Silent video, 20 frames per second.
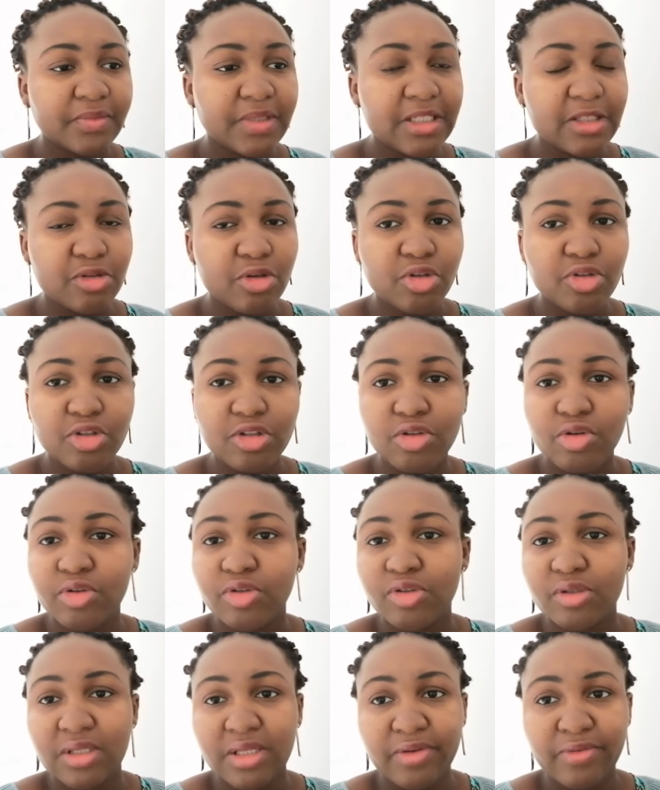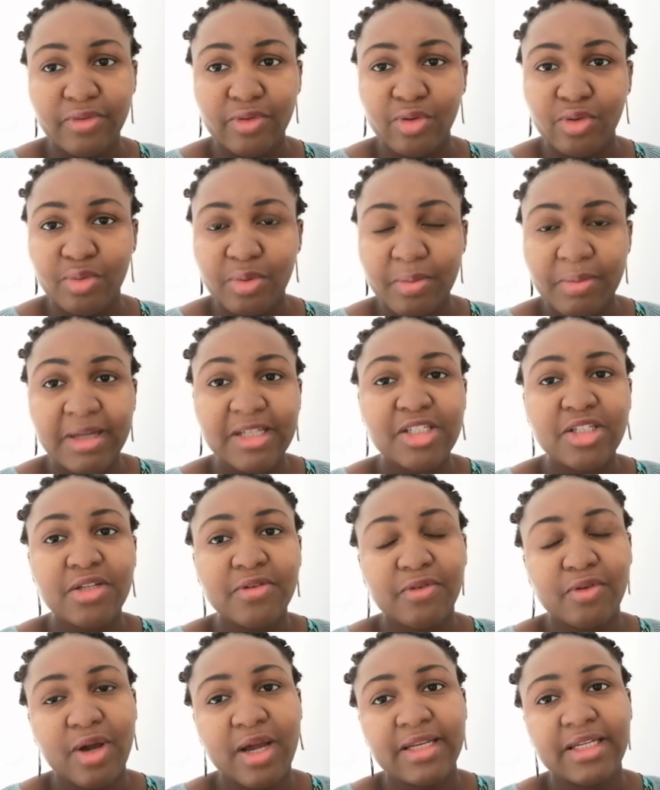He's not just going to leave you.
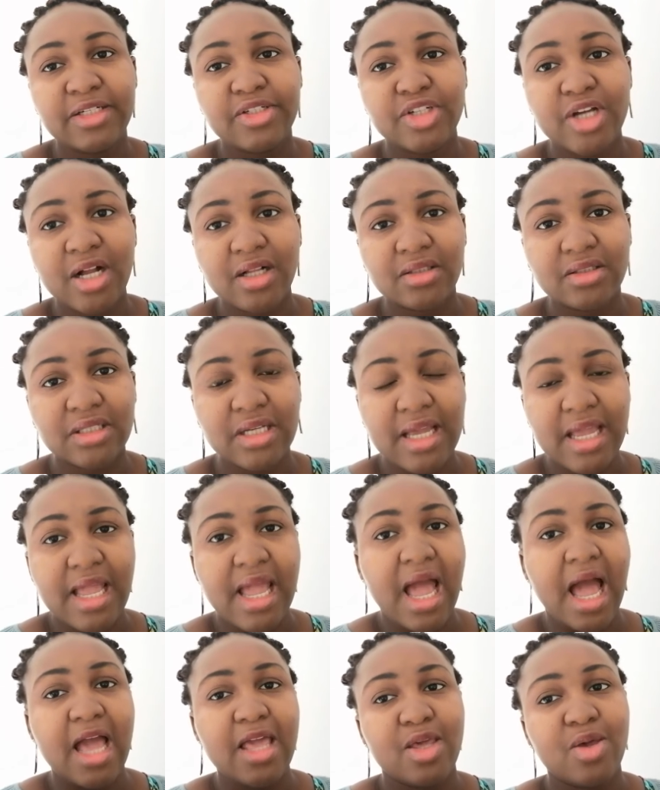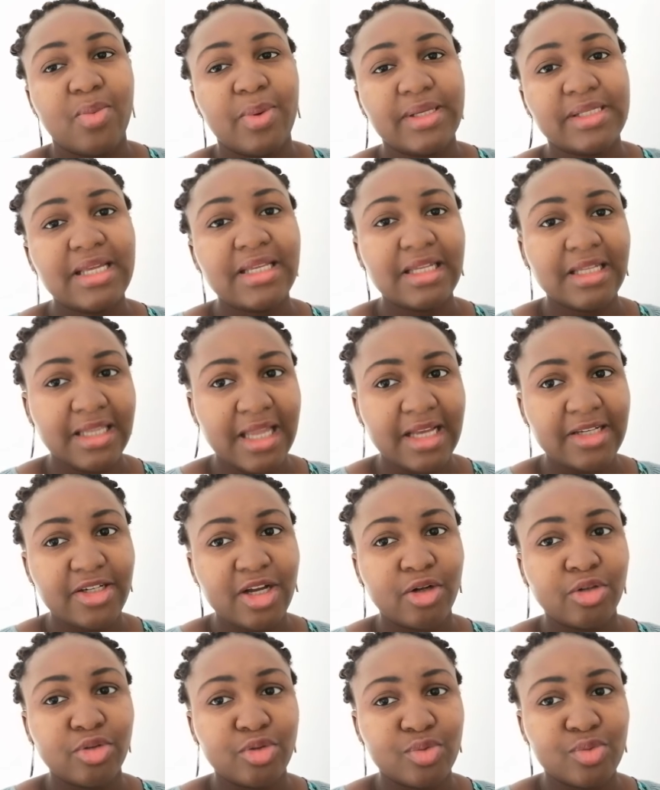Imagine if you had a child and you were sending that
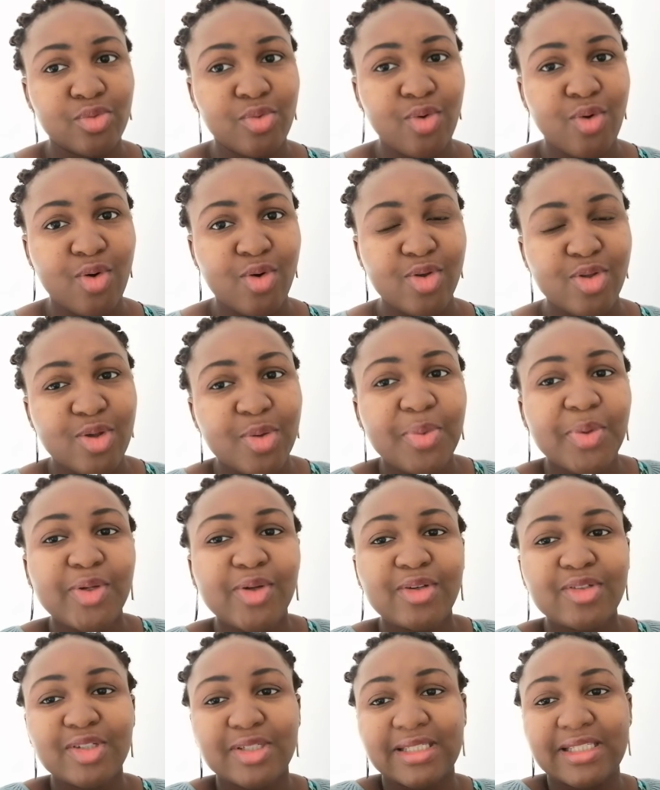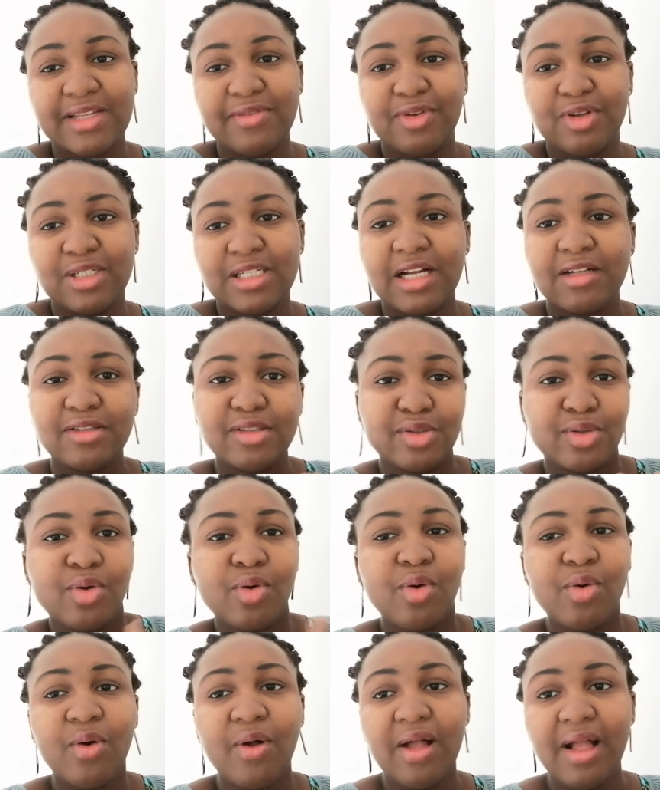child to war. You would not just leave your child to
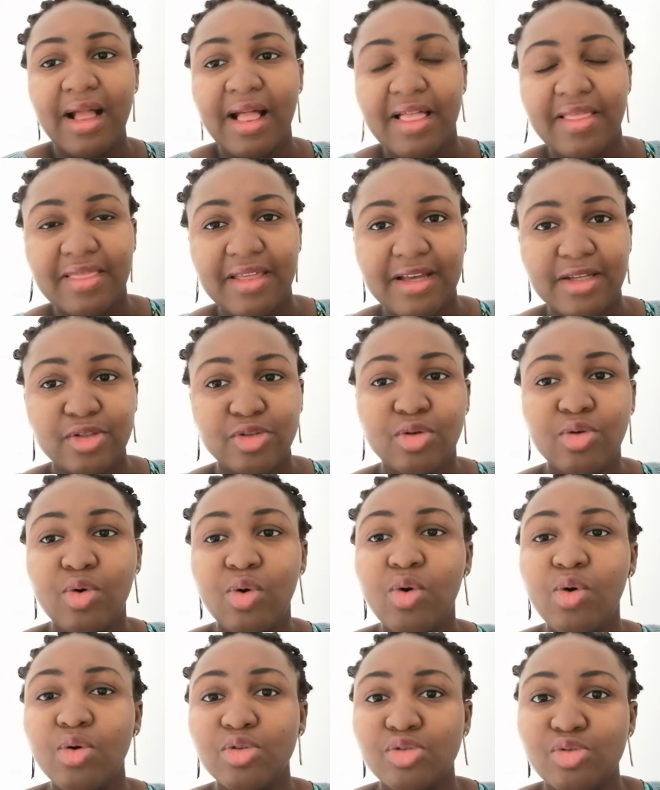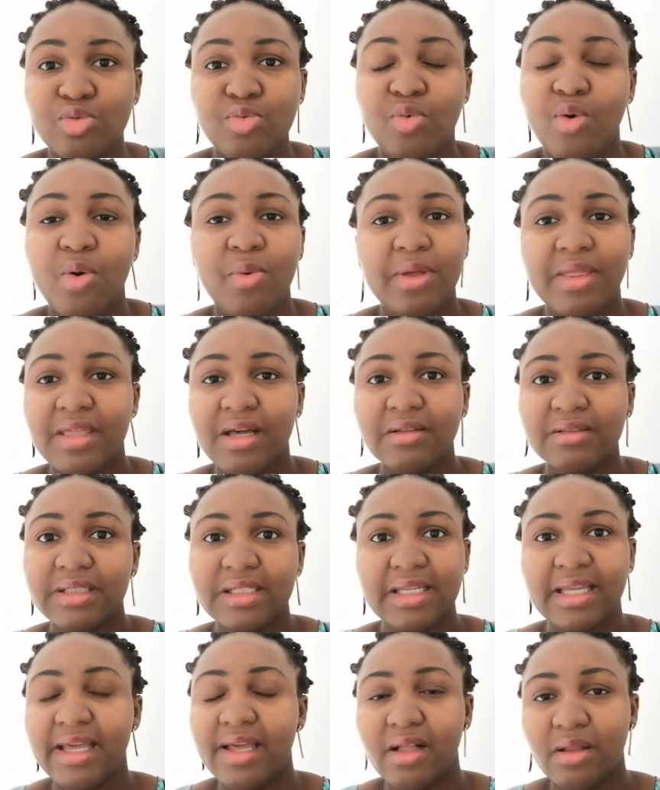go to war without
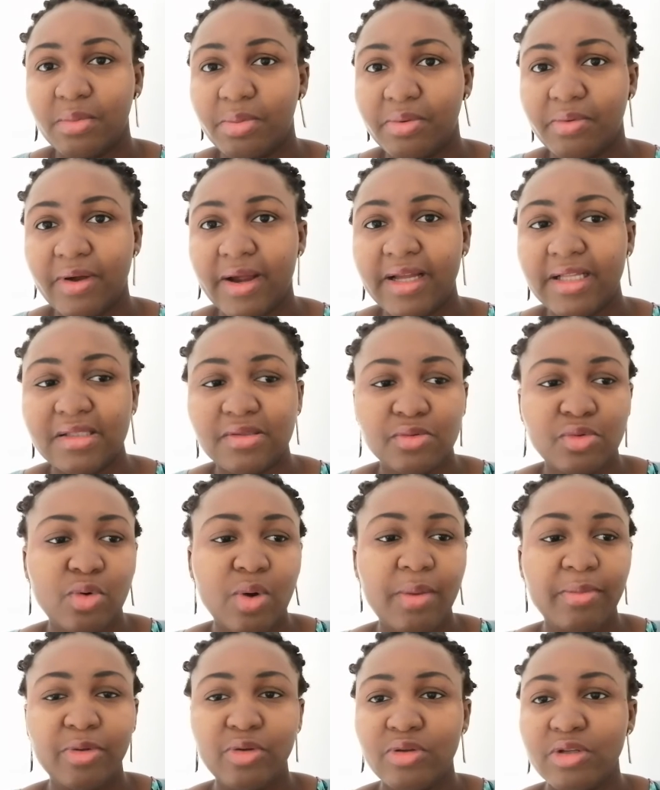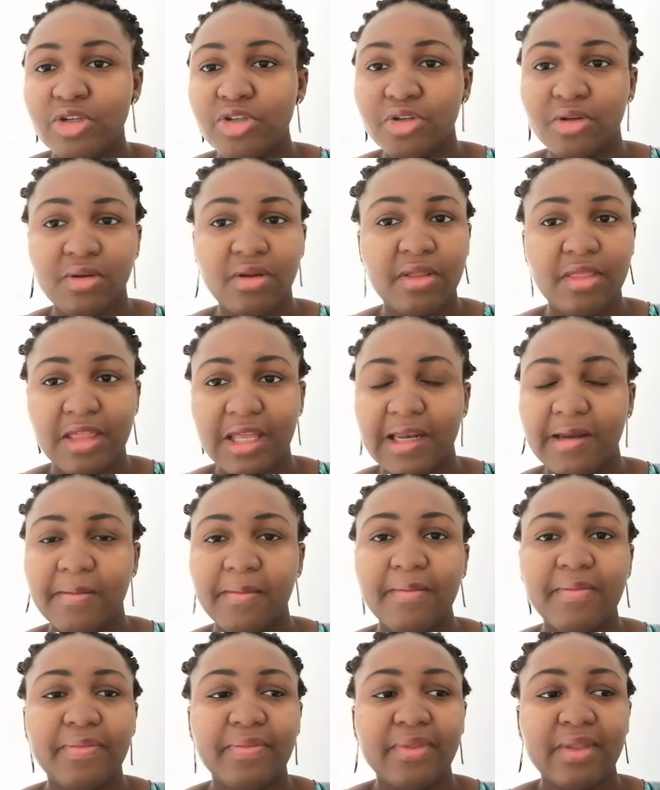any help, right? No ammunition, nothing.
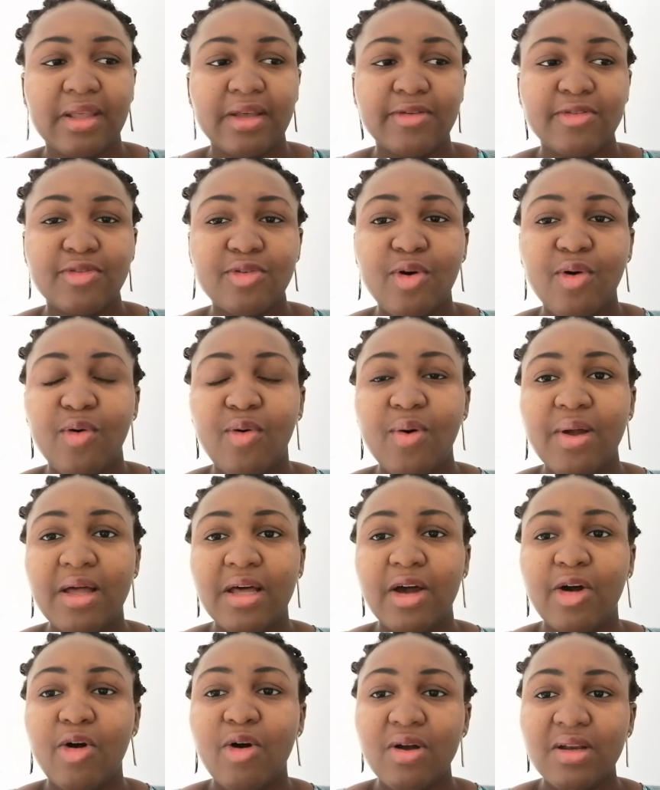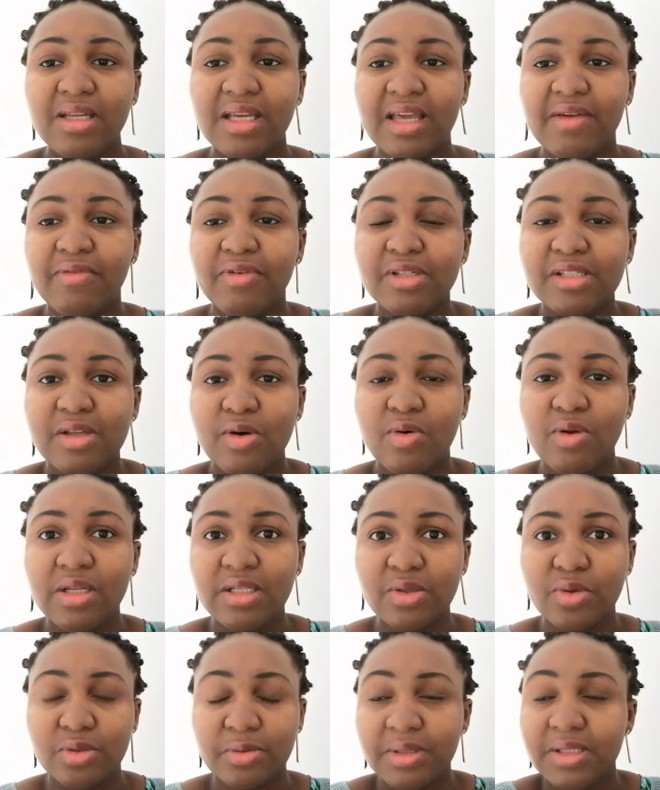So God gave us the
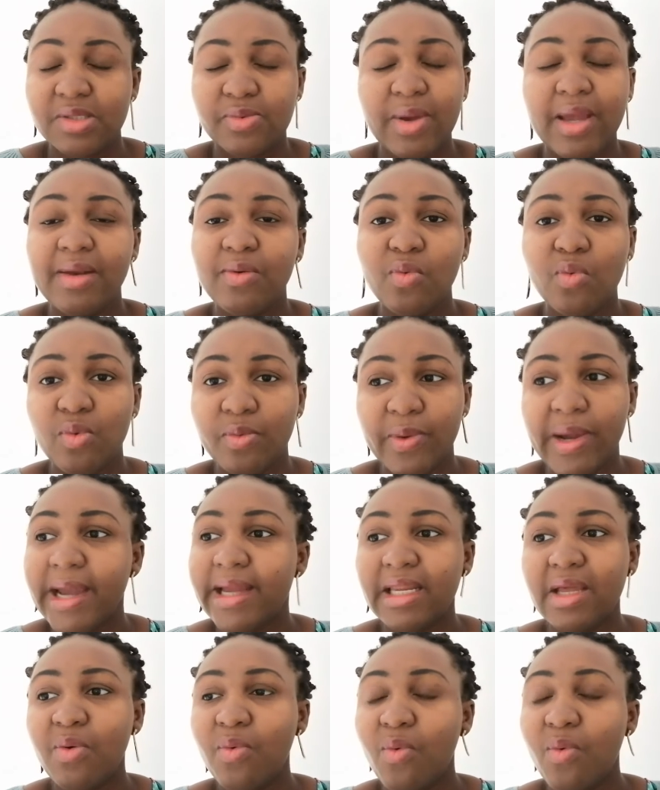Holy Ghost, because we're in